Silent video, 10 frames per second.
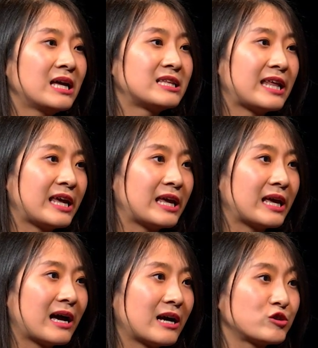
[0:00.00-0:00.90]
they
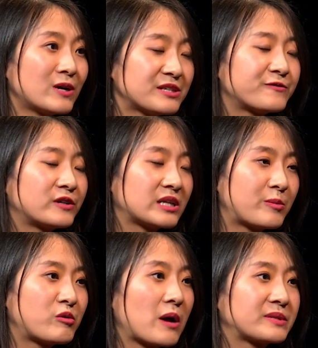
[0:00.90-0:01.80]
transfer their
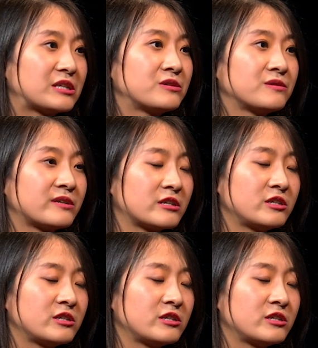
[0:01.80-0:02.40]
property to their